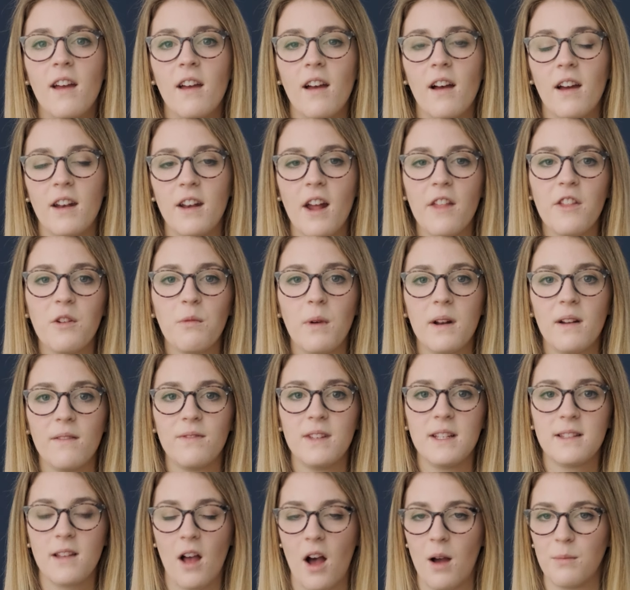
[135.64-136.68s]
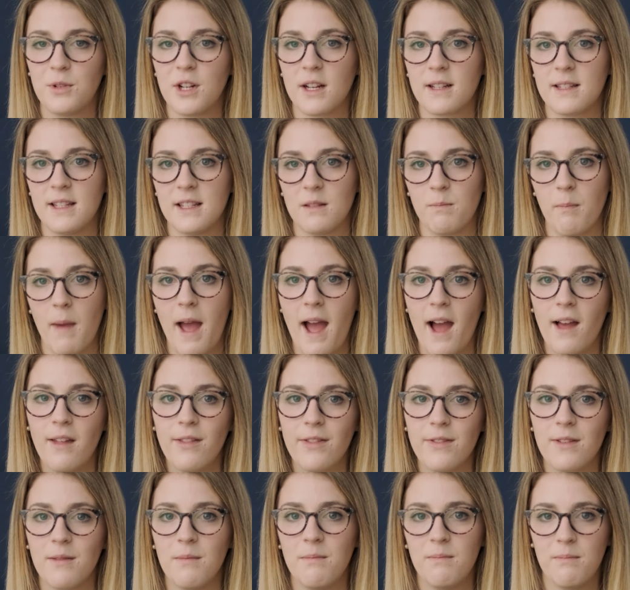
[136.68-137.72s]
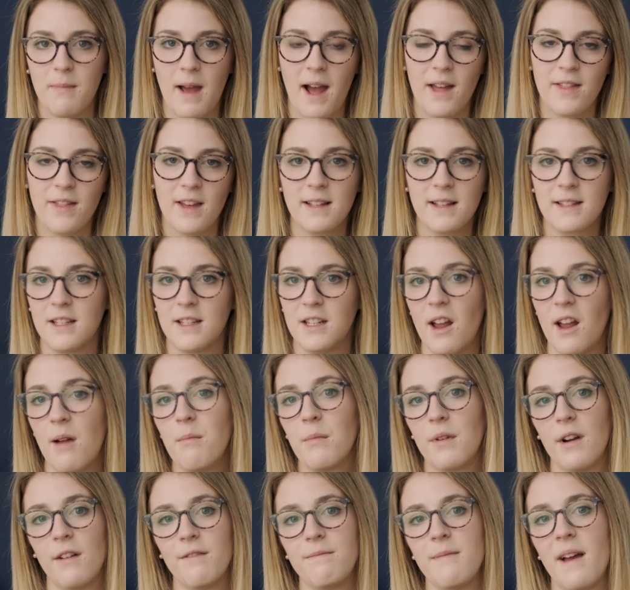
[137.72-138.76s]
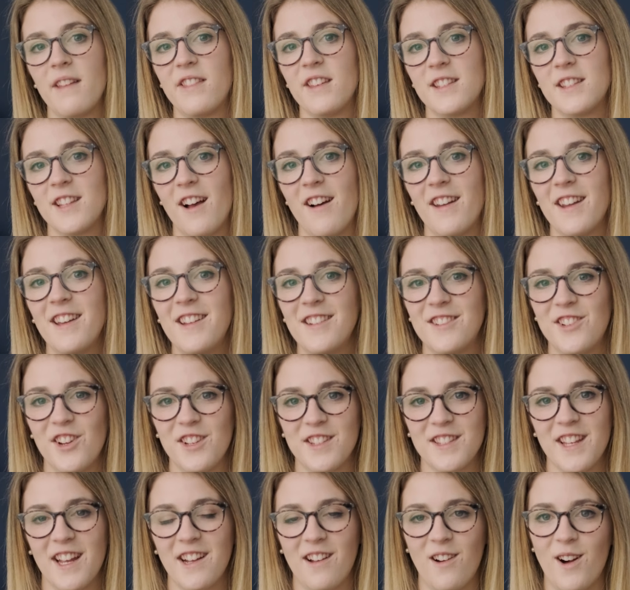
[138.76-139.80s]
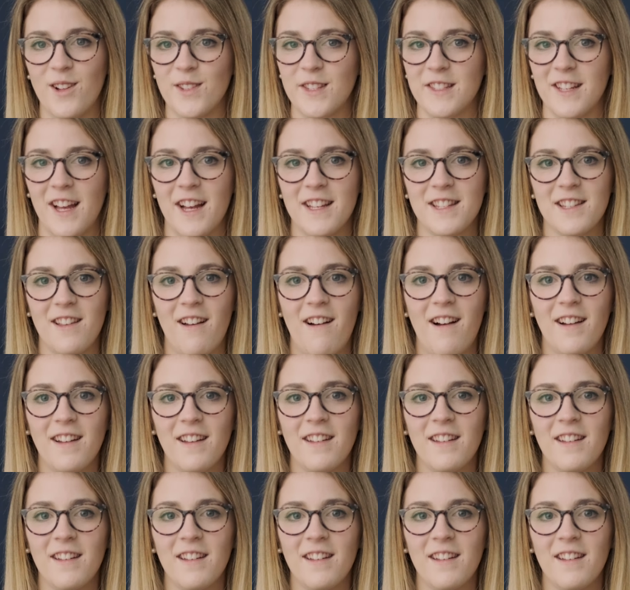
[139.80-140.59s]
Another one of these objects is math. Math has a number of methods on it, just like console has log.